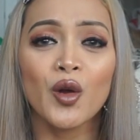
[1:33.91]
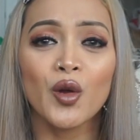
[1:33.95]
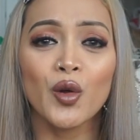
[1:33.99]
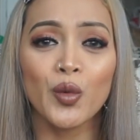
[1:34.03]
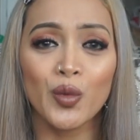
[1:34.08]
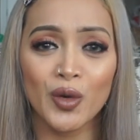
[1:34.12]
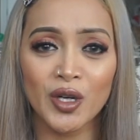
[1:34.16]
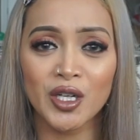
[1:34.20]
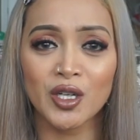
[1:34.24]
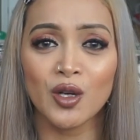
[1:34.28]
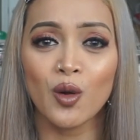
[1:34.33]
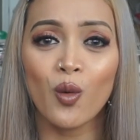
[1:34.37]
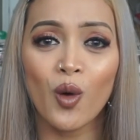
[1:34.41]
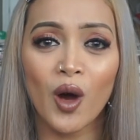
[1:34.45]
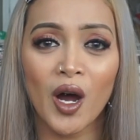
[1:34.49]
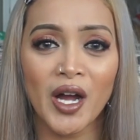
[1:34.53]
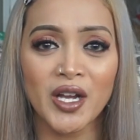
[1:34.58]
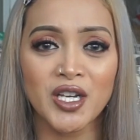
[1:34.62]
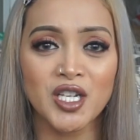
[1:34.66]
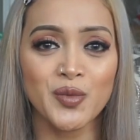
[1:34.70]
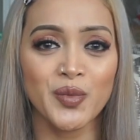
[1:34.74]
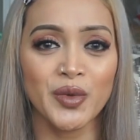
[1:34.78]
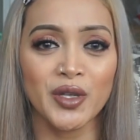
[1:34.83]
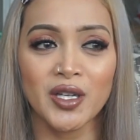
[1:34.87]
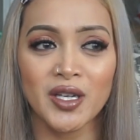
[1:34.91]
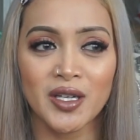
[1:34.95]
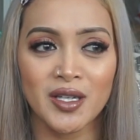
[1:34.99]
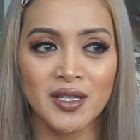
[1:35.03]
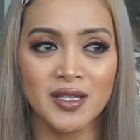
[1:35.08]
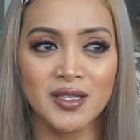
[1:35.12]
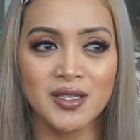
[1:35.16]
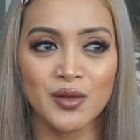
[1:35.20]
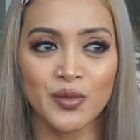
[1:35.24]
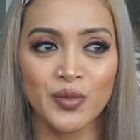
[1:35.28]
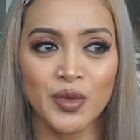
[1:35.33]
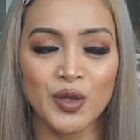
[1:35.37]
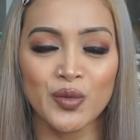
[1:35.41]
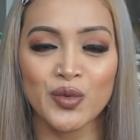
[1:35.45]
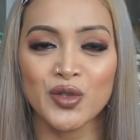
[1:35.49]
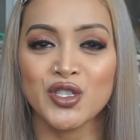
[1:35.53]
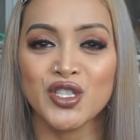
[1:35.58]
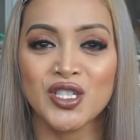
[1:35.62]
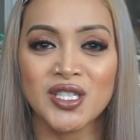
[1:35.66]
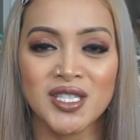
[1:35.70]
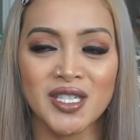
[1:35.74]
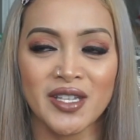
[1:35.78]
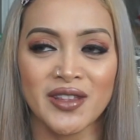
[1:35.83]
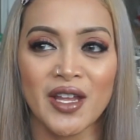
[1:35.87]
we're gonna watch, because we were
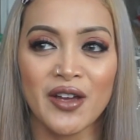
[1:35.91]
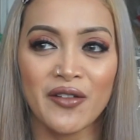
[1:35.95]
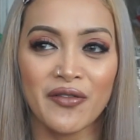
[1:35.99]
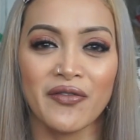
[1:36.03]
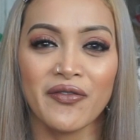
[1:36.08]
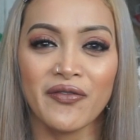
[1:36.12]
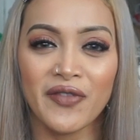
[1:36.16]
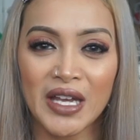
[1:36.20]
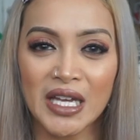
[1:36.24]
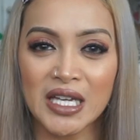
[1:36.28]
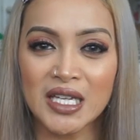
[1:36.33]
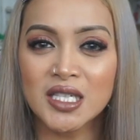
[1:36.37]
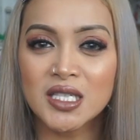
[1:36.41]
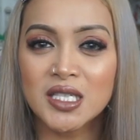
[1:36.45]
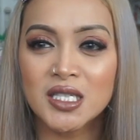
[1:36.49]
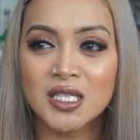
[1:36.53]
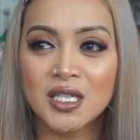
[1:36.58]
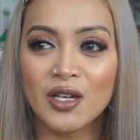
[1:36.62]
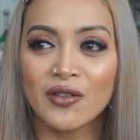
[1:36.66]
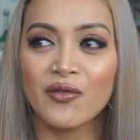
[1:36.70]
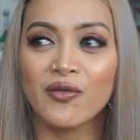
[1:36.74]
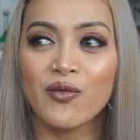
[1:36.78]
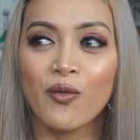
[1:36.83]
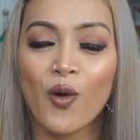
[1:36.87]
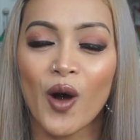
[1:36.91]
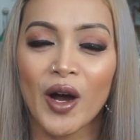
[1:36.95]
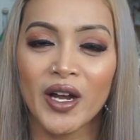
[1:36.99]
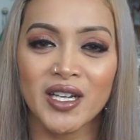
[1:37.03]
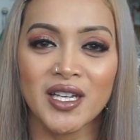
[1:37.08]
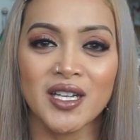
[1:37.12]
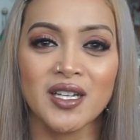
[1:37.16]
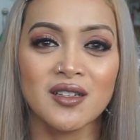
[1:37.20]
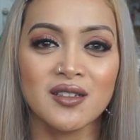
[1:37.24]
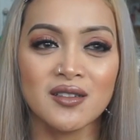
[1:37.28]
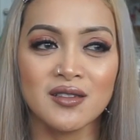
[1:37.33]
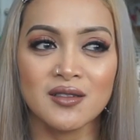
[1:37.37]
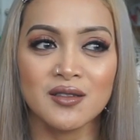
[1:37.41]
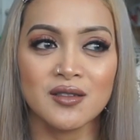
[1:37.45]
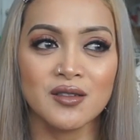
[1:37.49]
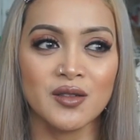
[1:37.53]
just in that phase of wanting